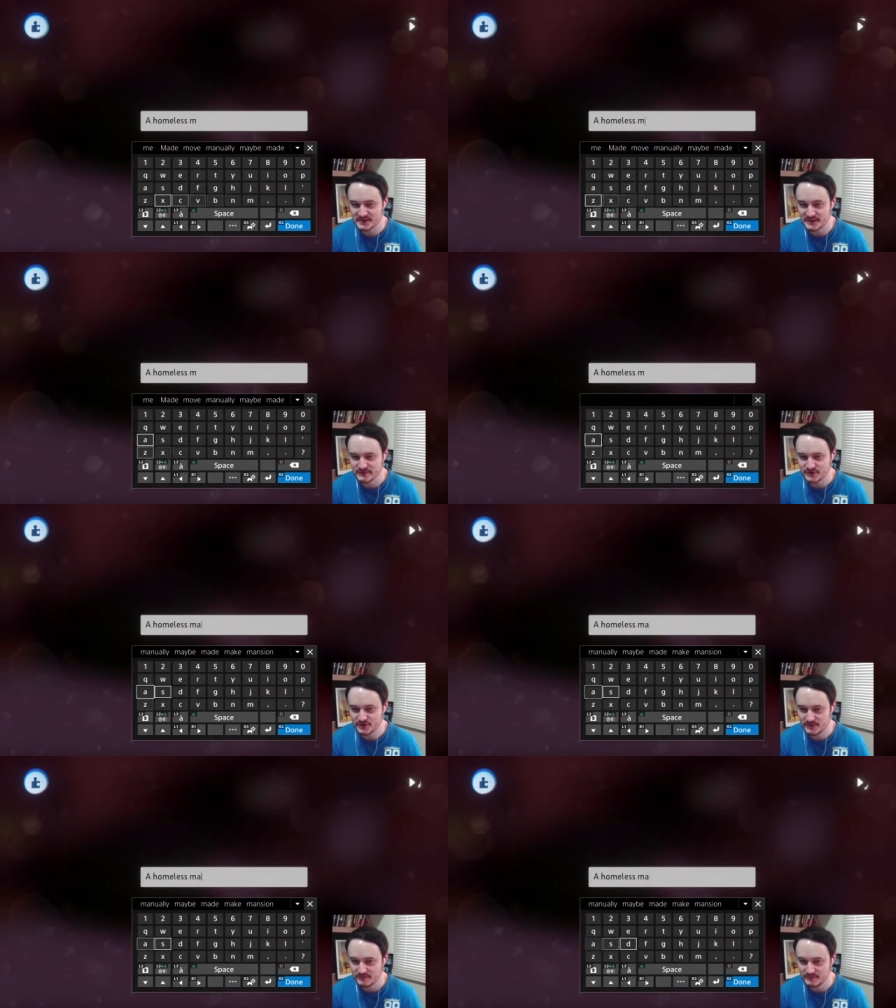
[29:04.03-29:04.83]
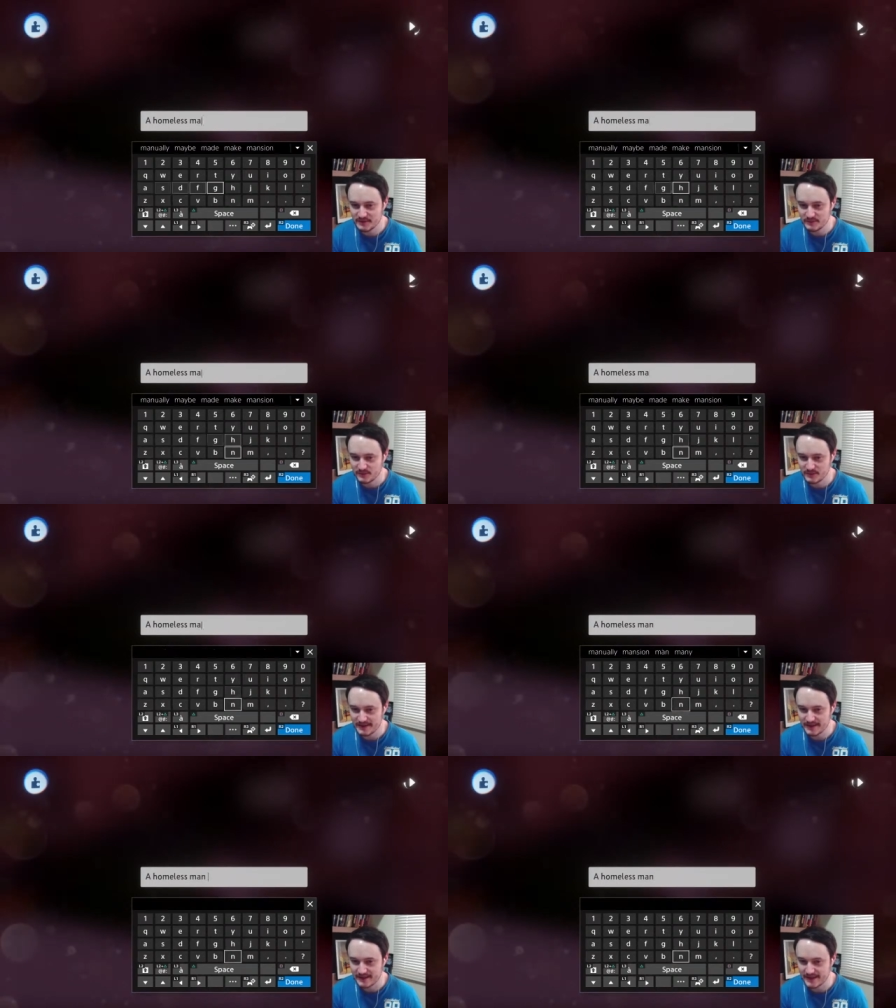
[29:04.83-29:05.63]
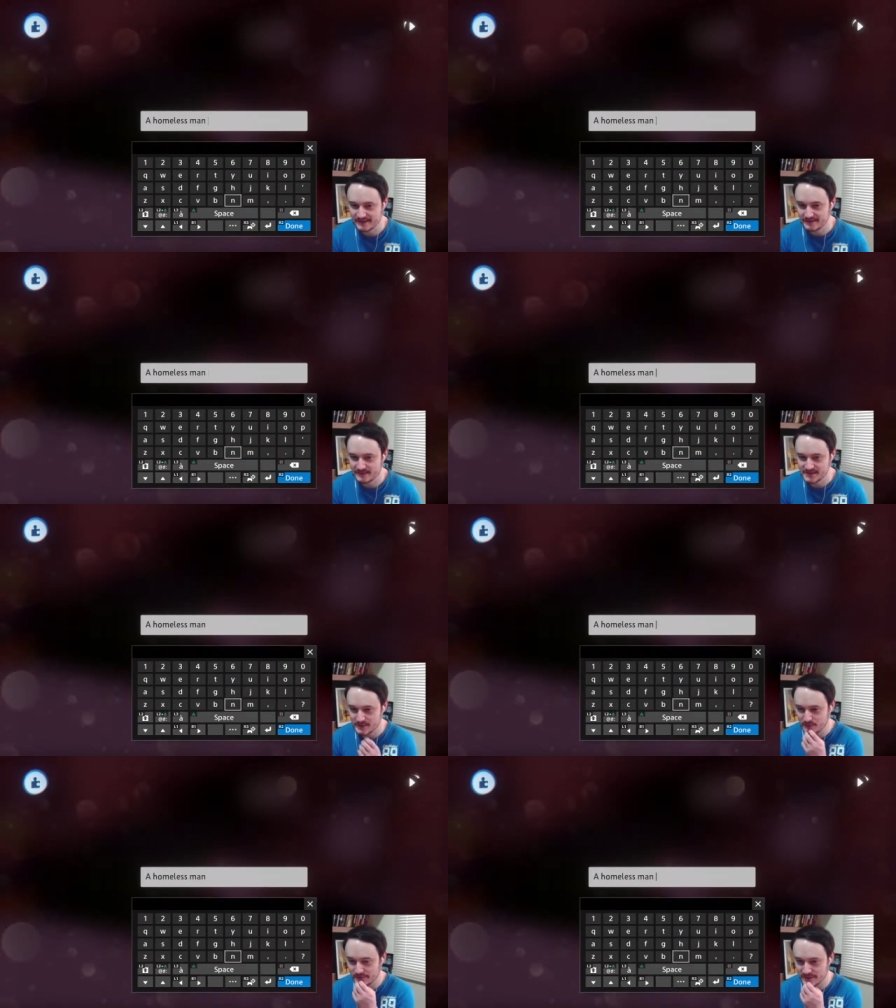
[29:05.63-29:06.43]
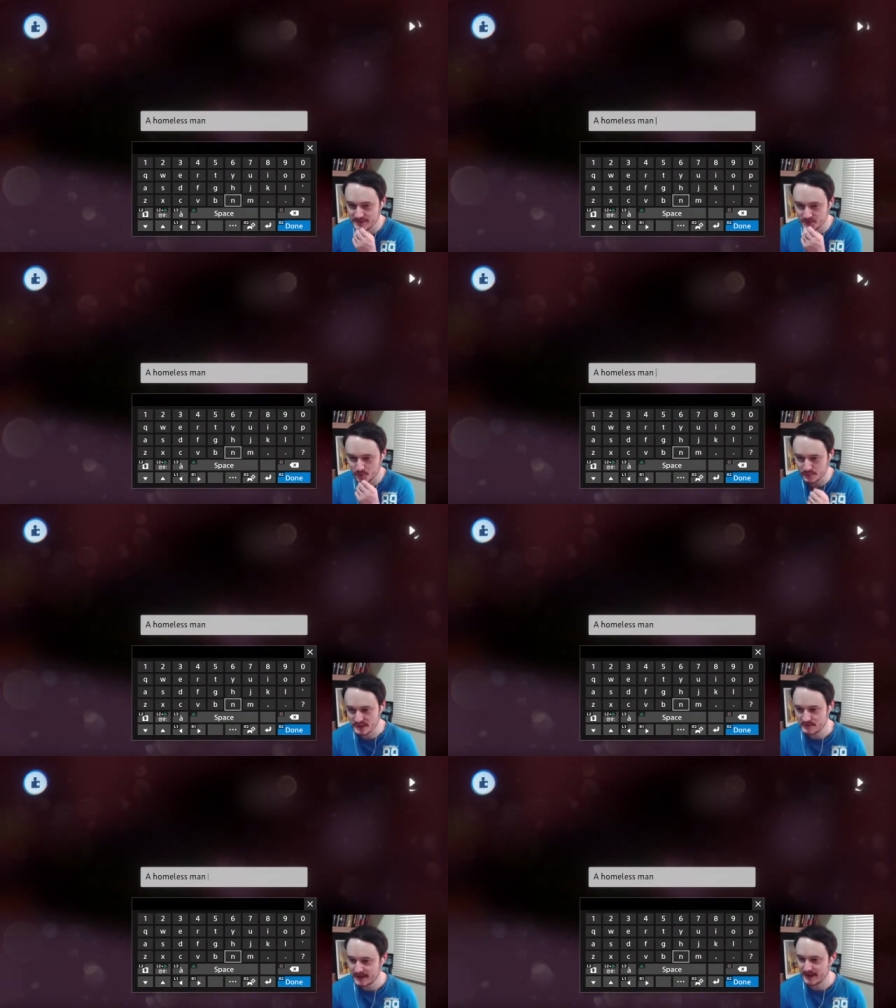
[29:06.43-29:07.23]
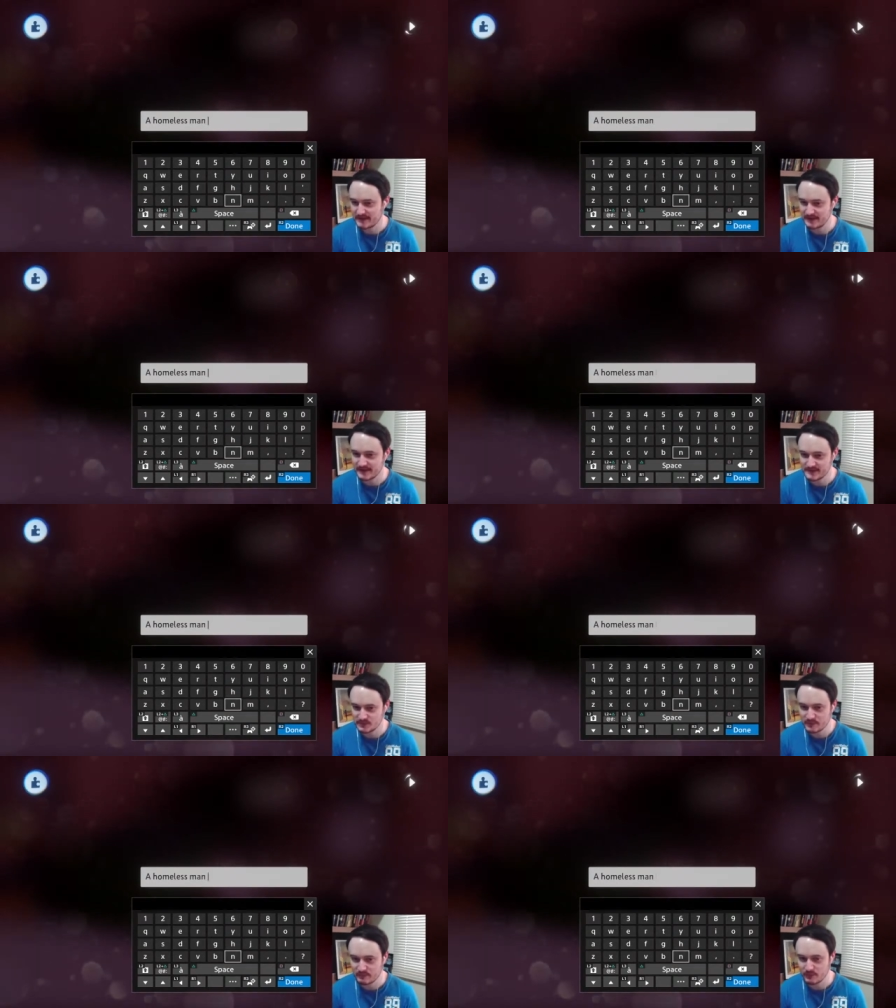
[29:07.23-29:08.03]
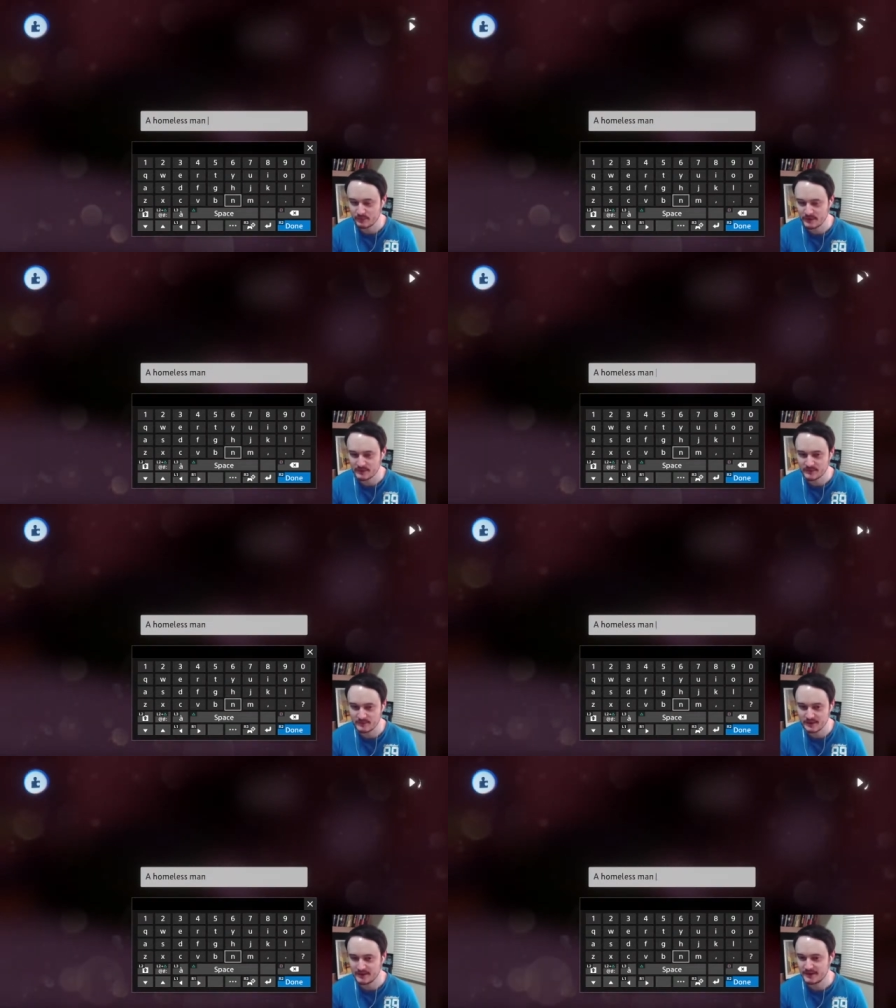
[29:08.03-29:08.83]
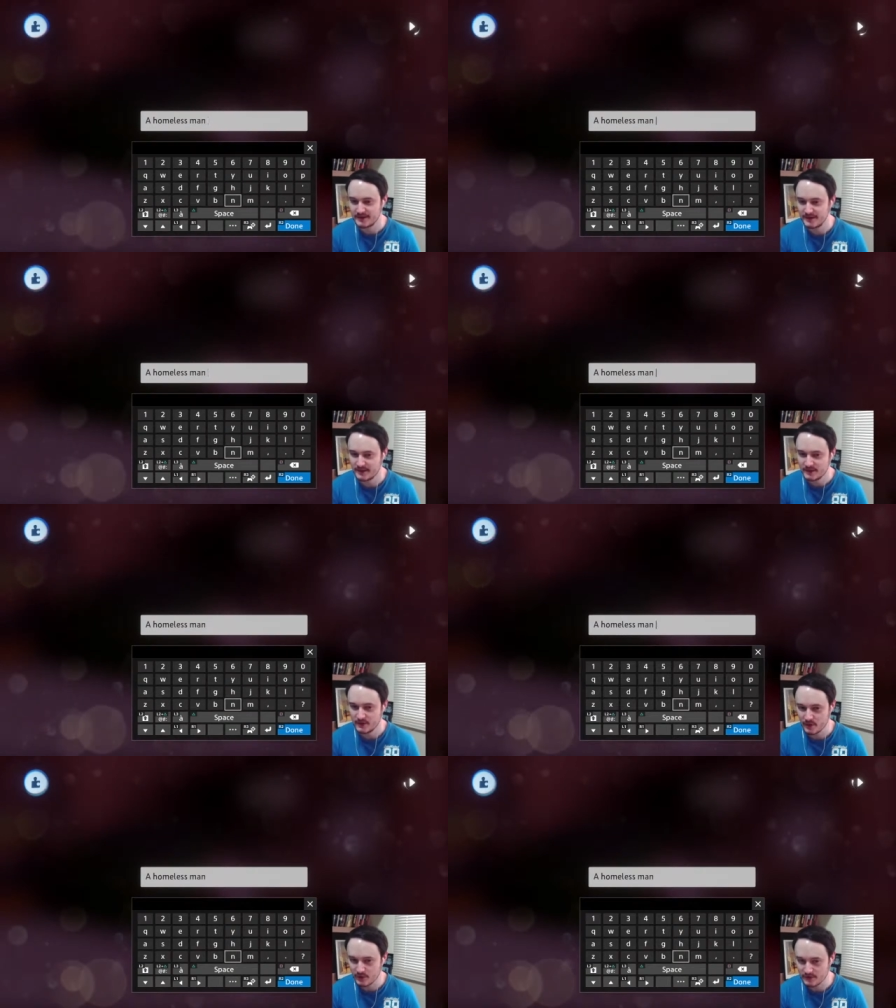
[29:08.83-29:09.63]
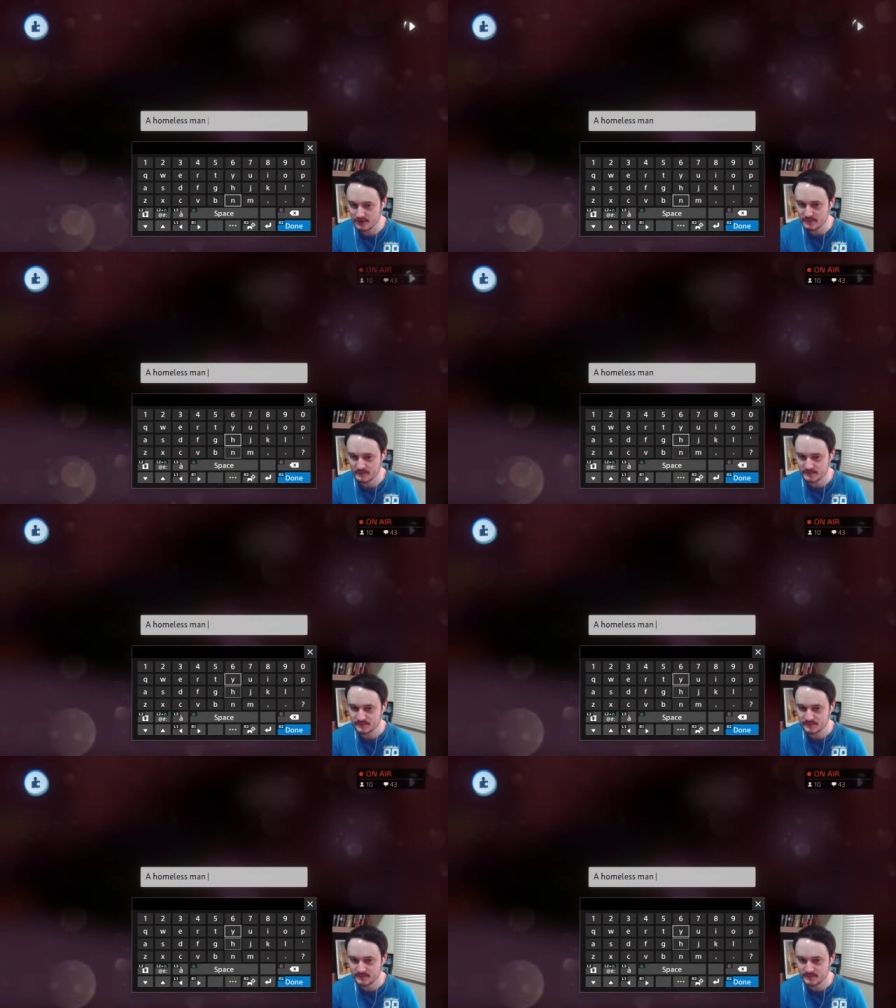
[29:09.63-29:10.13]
ever stream and we dedicated ourselves to this homeless man, I think it's only appropriate that we honour him.